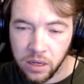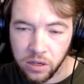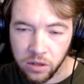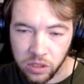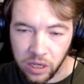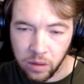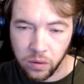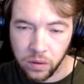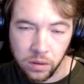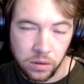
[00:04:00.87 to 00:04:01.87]
to your
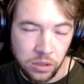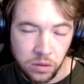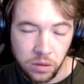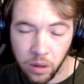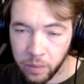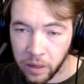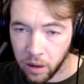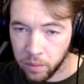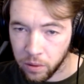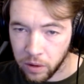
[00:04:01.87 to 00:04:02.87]
soundboard or to a
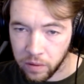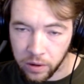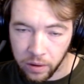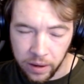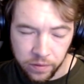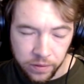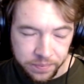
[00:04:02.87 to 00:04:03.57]
pickup or whatever you have.